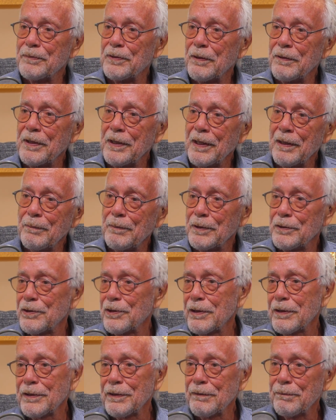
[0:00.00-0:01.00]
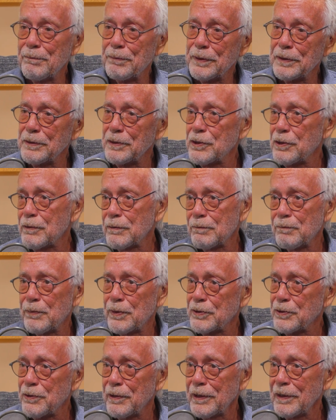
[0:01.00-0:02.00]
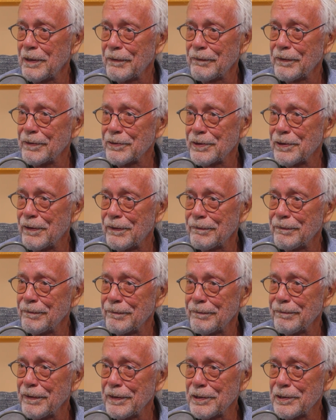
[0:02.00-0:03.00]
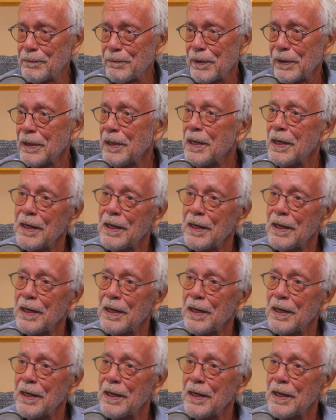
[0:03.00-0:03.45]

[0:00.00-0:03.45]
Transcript: to the image that you portrayed of yourself on Facebook.